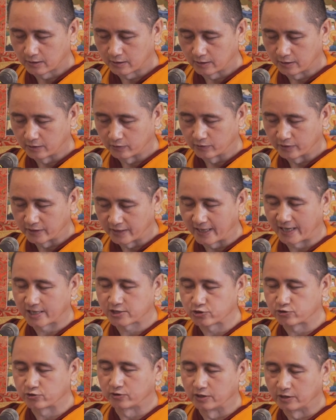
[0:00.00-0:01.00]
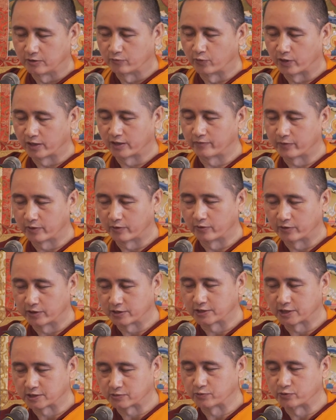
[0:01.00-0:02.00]
you know naturally whatever oral
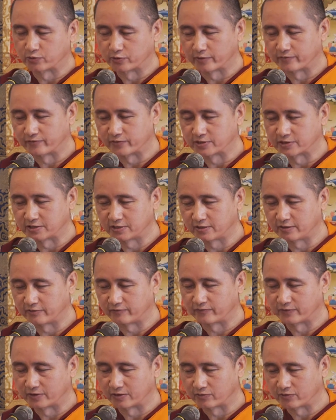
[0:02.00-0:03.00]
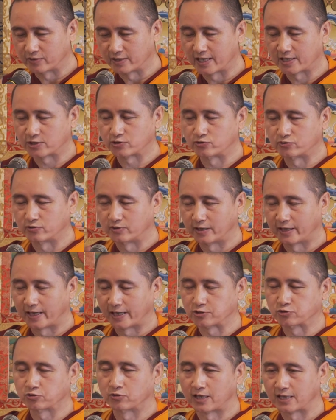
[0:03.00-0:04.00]
transmission you have received, you know naturally
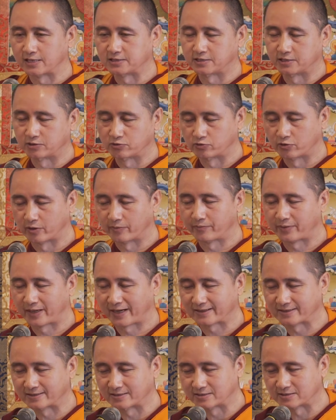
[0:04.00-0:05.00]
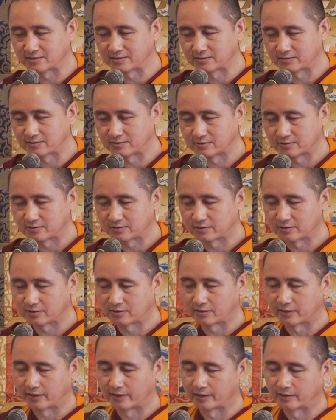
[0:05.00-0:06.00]
actualize into a practice,
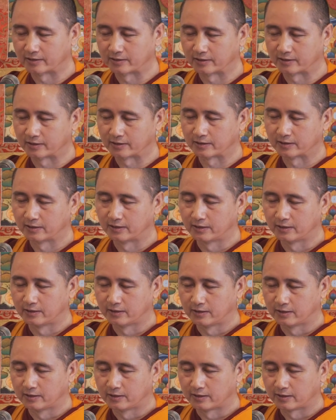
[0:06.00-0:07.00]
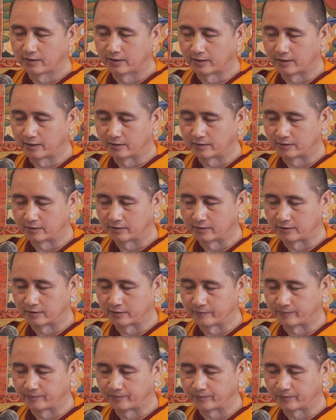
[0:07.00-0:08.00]
and uh, and
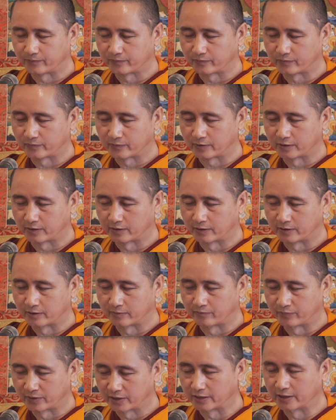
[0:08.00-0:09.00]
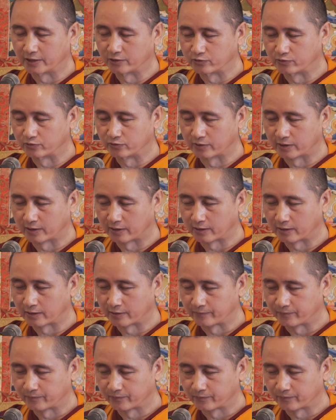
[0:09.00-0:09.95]
um, and bring into uh,